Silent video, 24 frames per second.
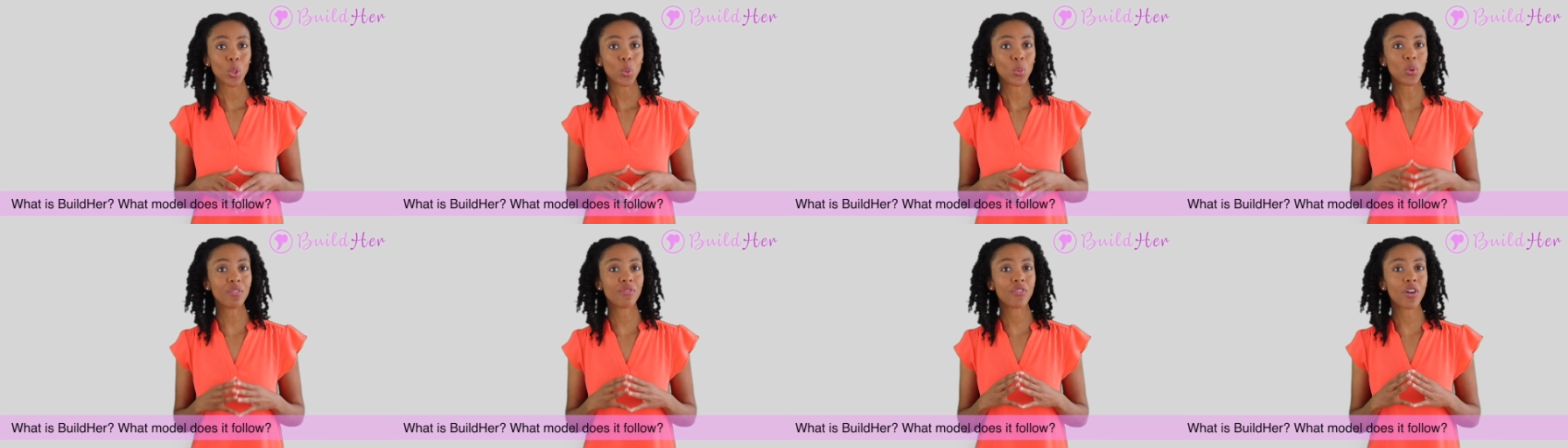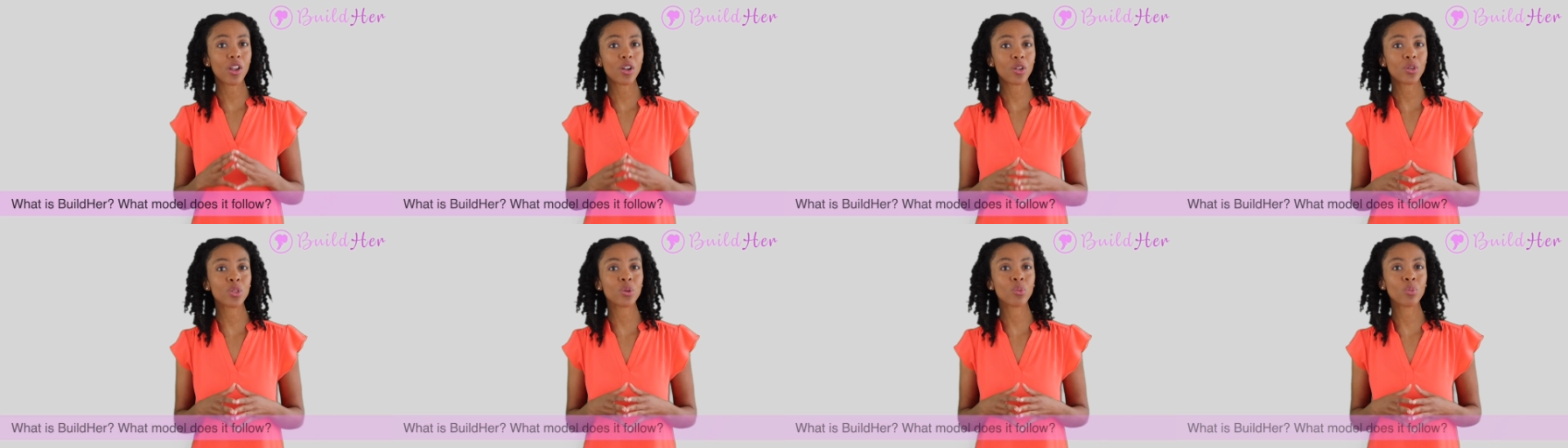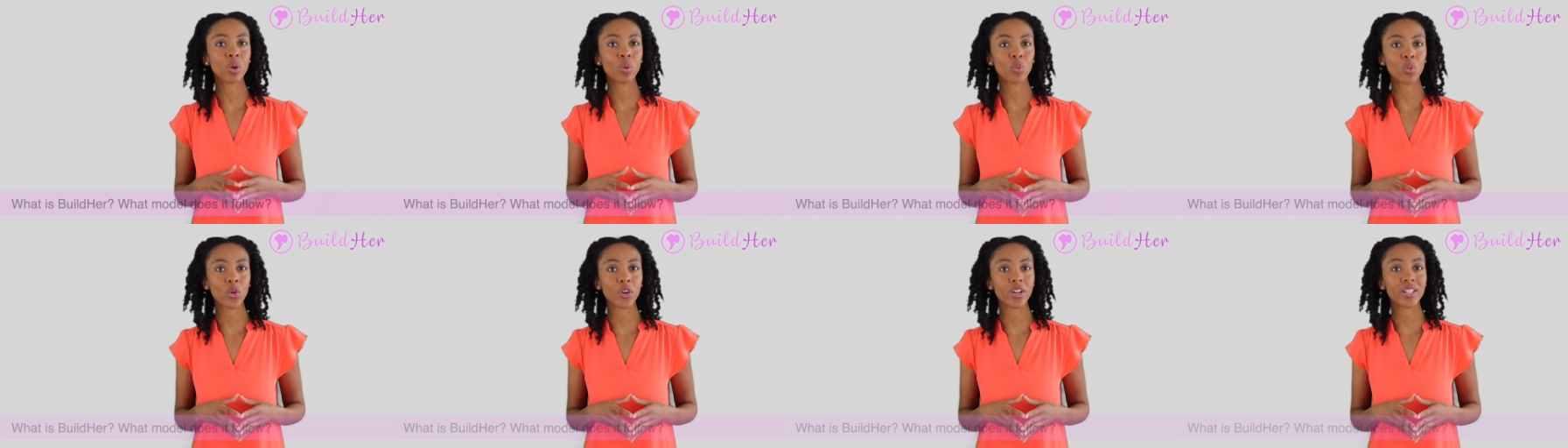We follow the
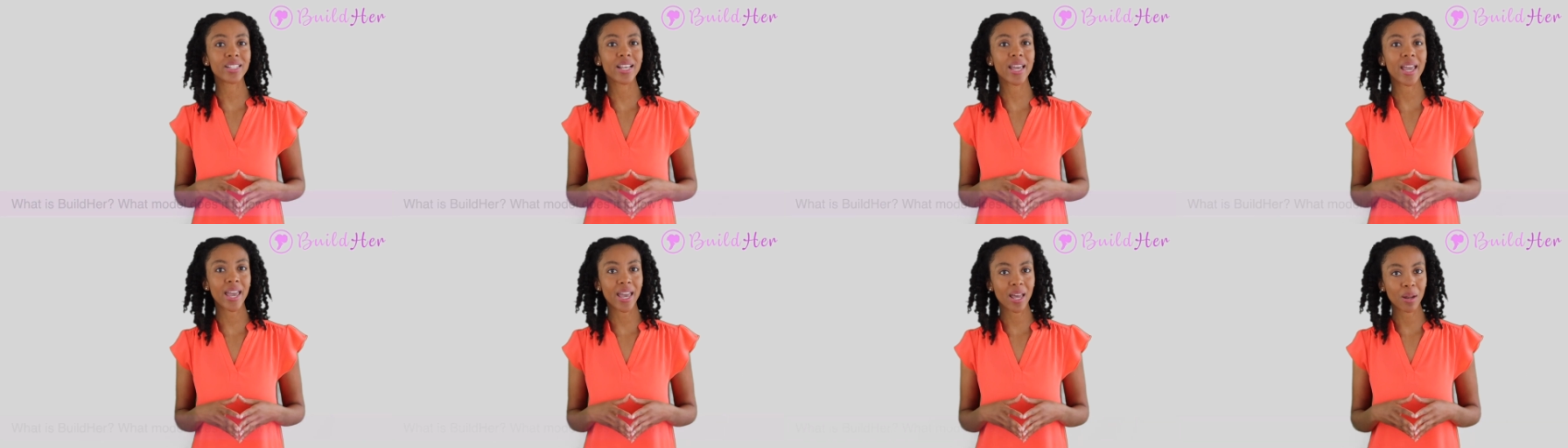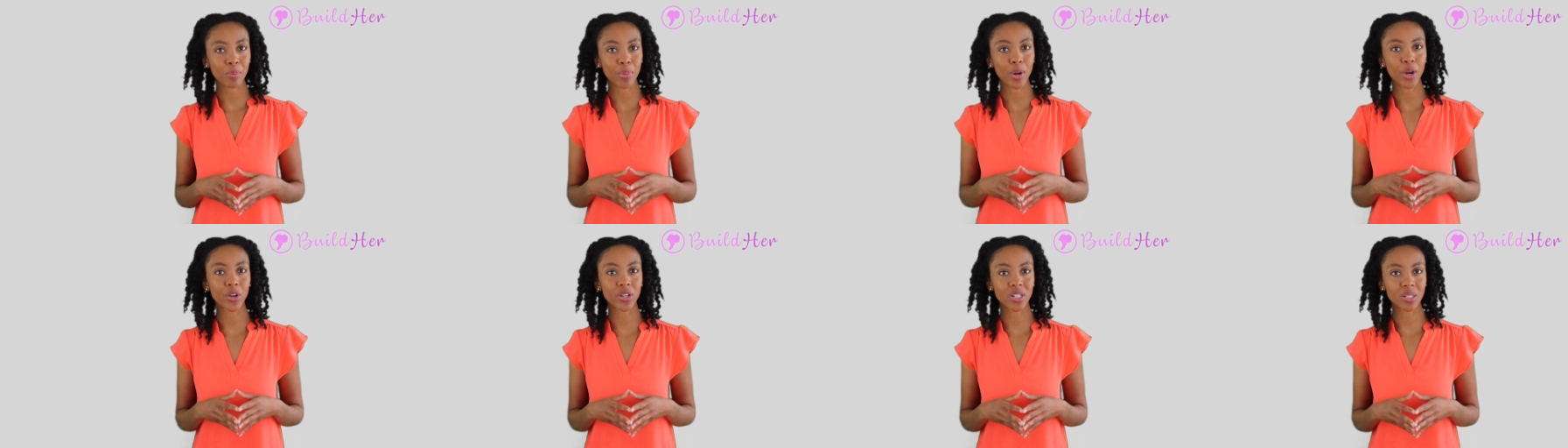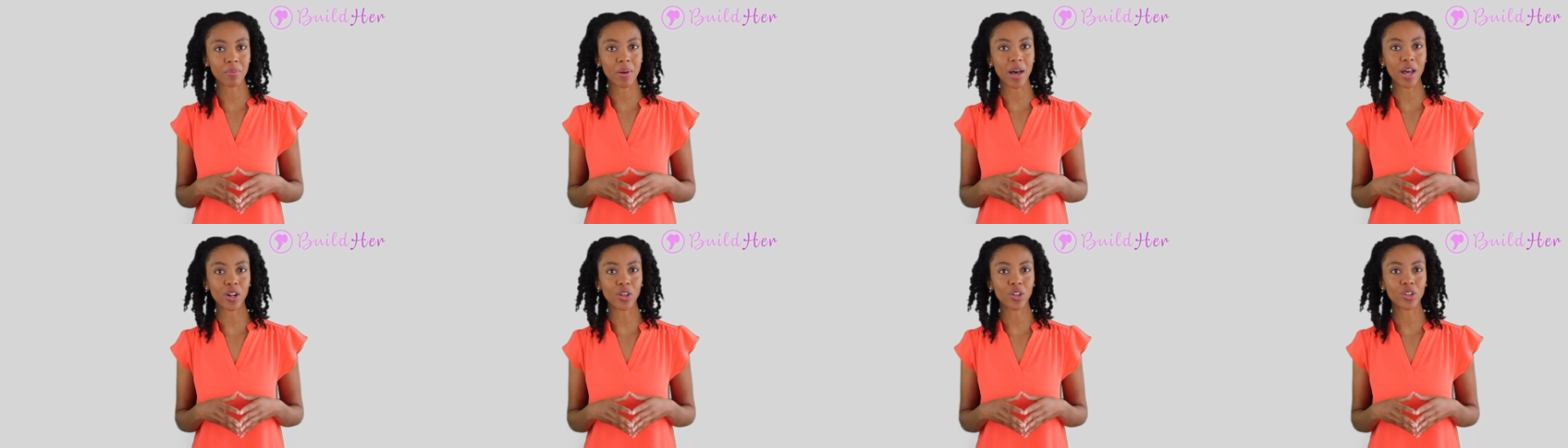rewards and perks
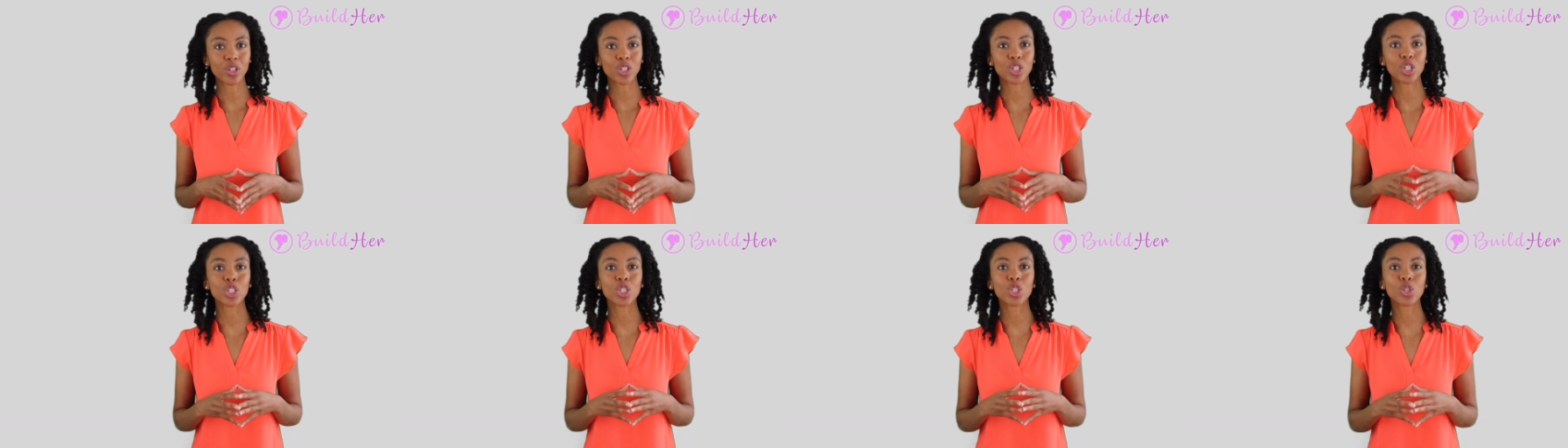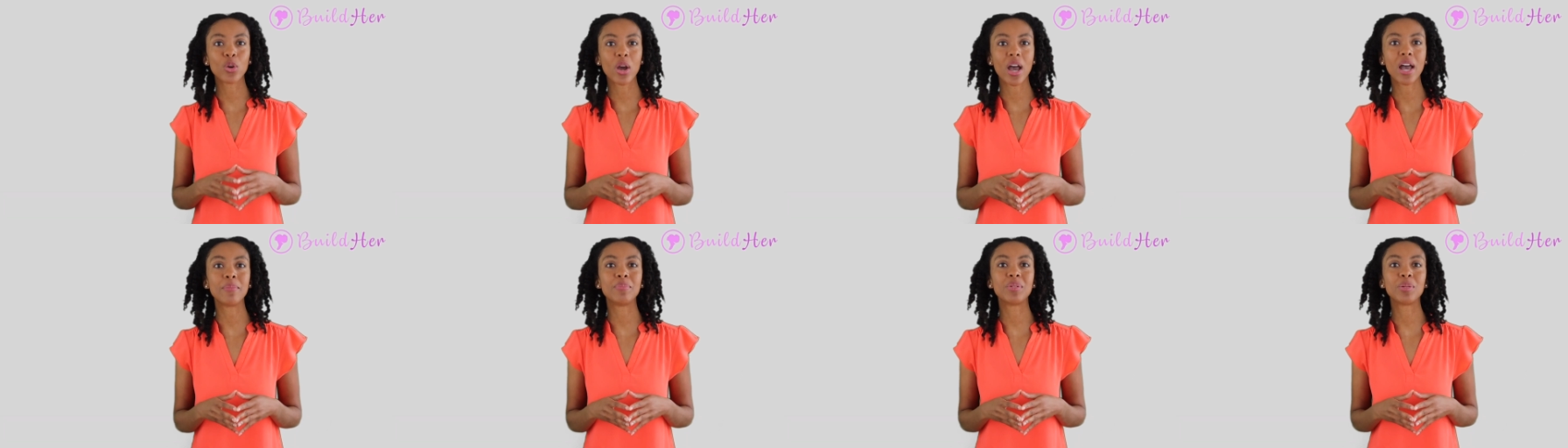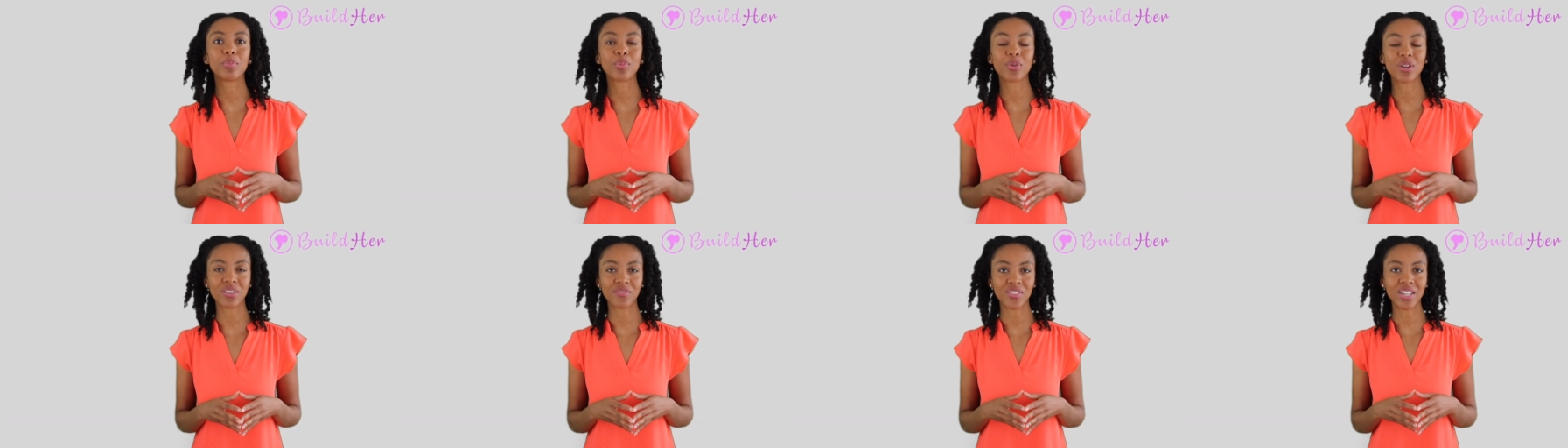model described
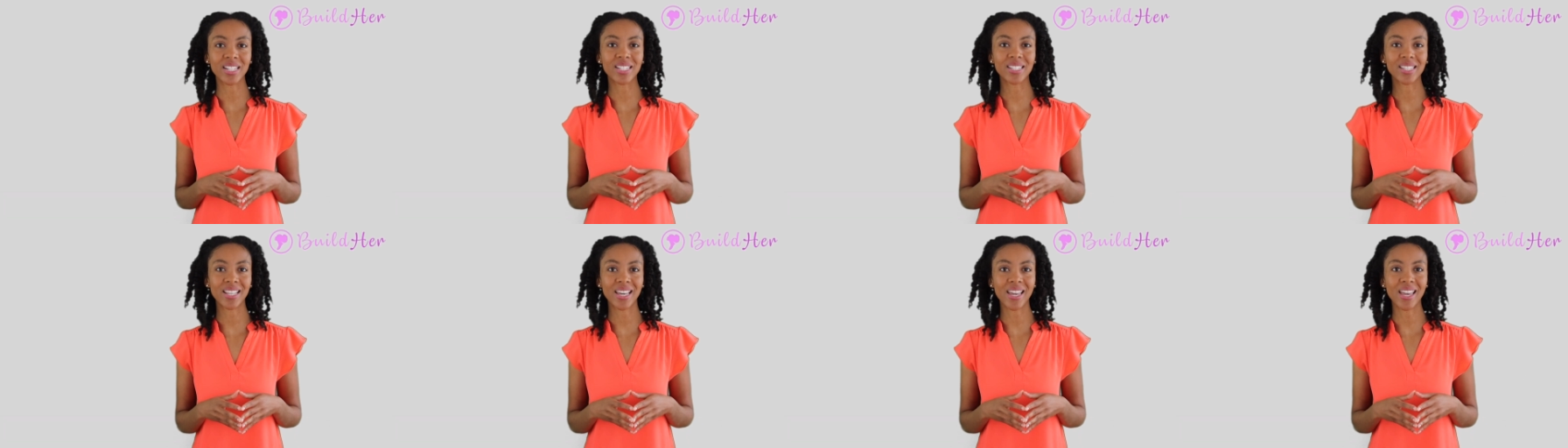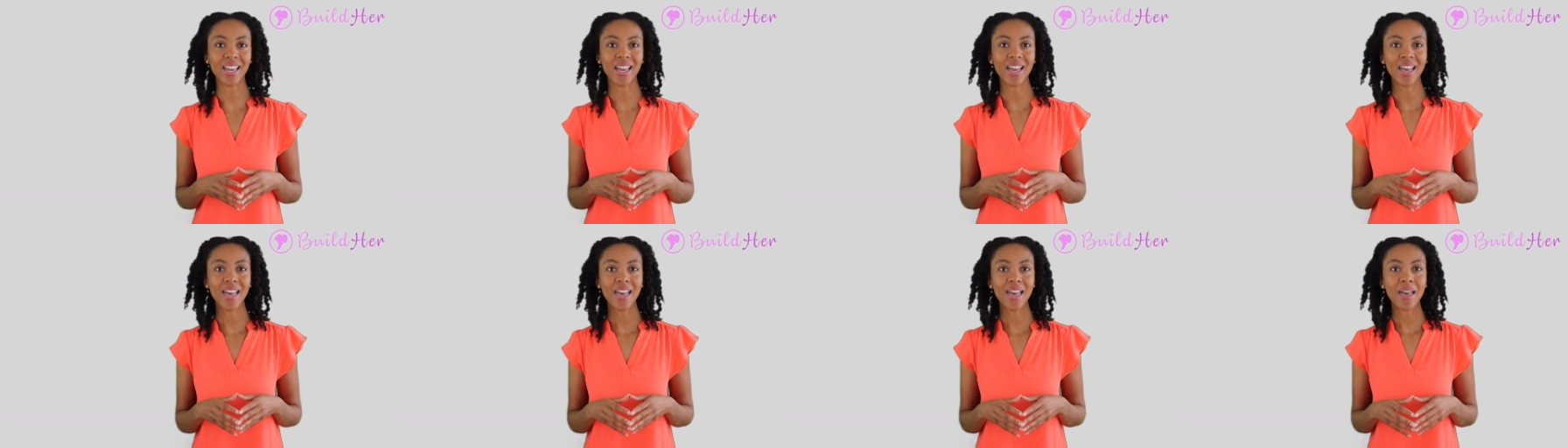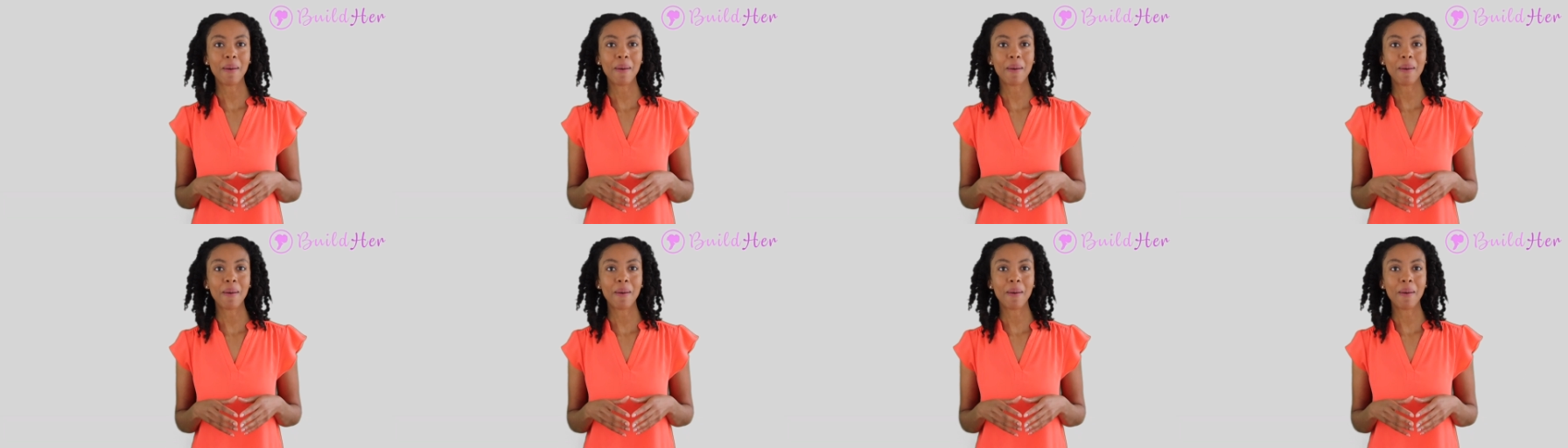previously,